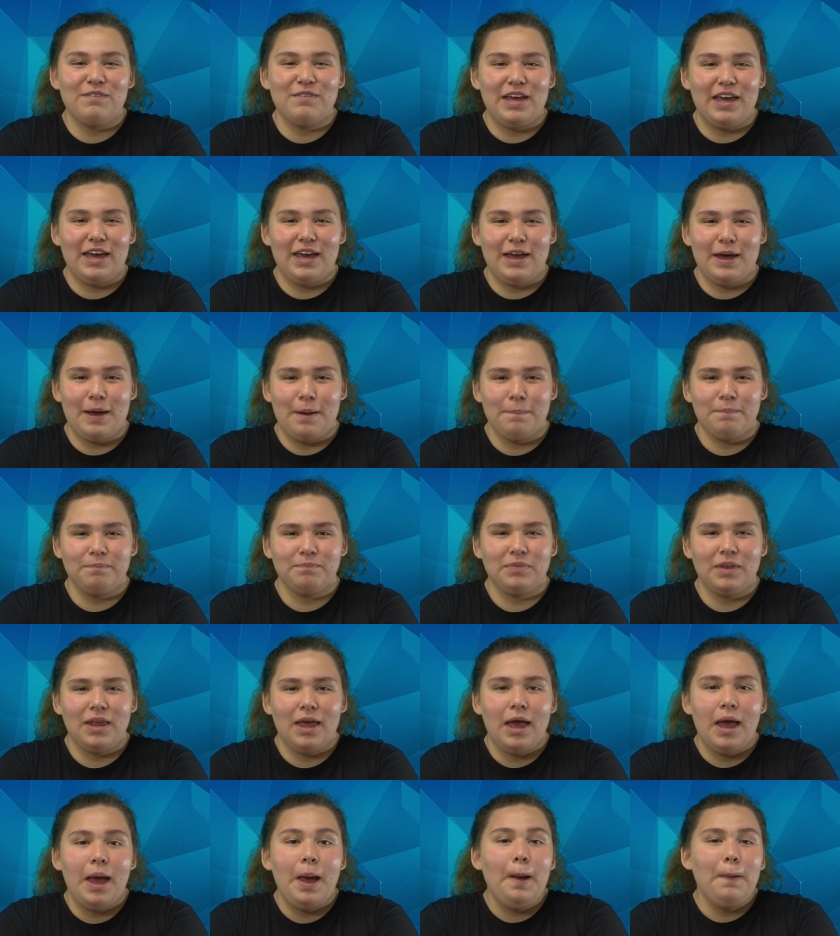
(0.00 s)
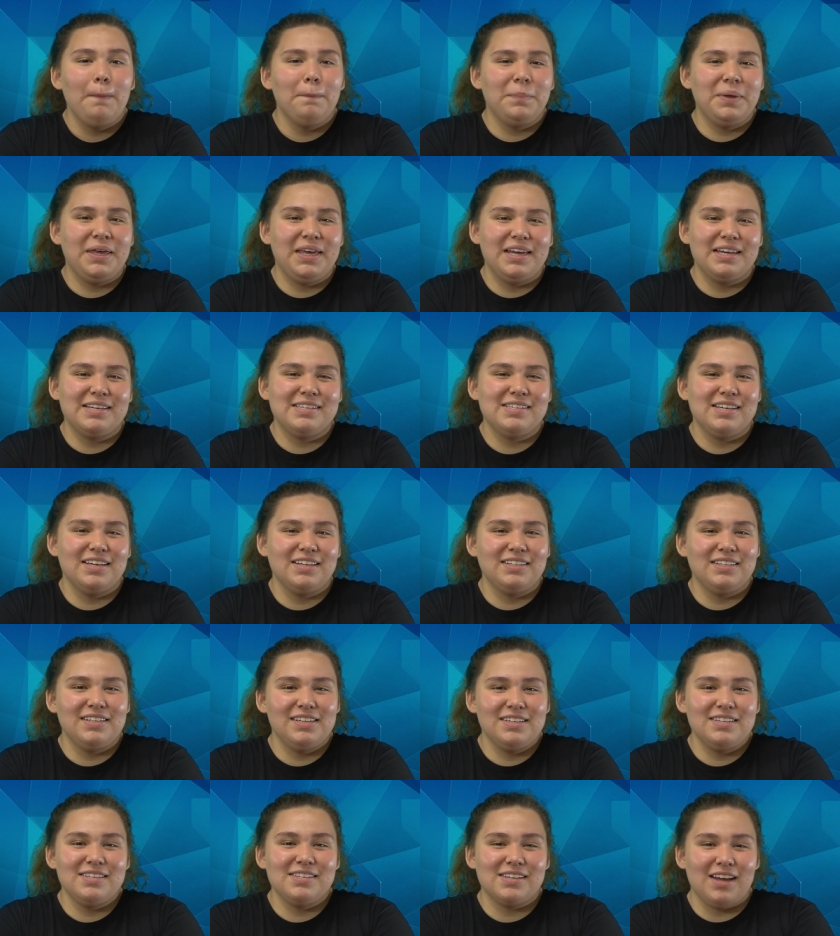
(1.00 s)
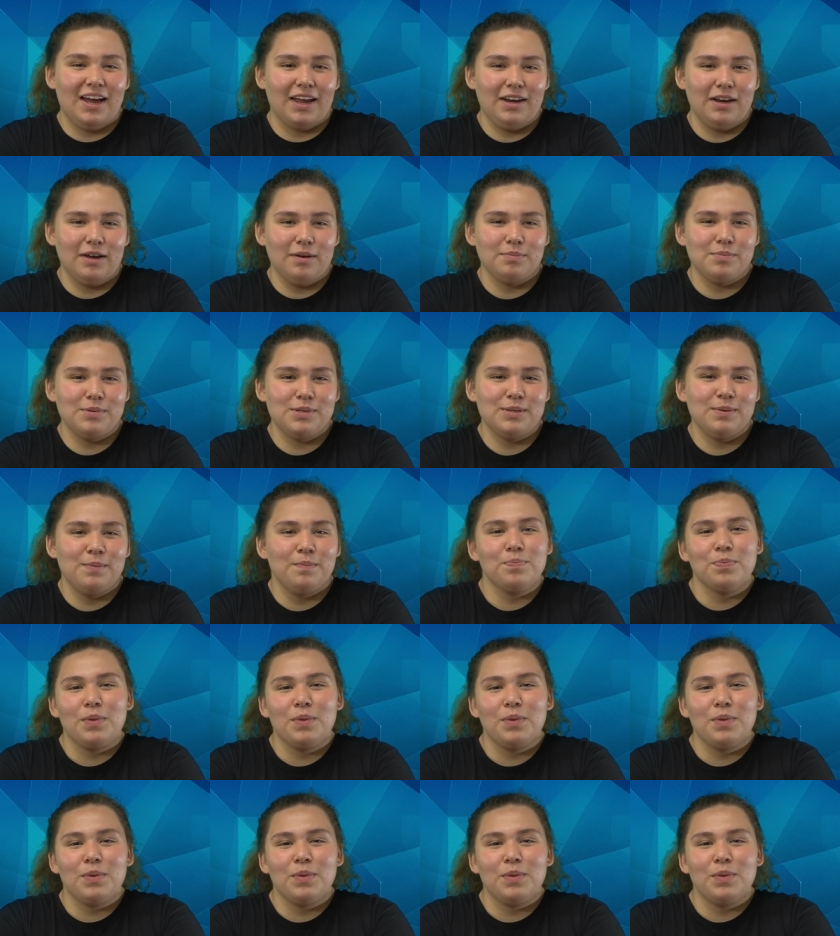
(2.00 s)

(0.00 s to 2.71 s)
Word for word: a.m. PSAT signups.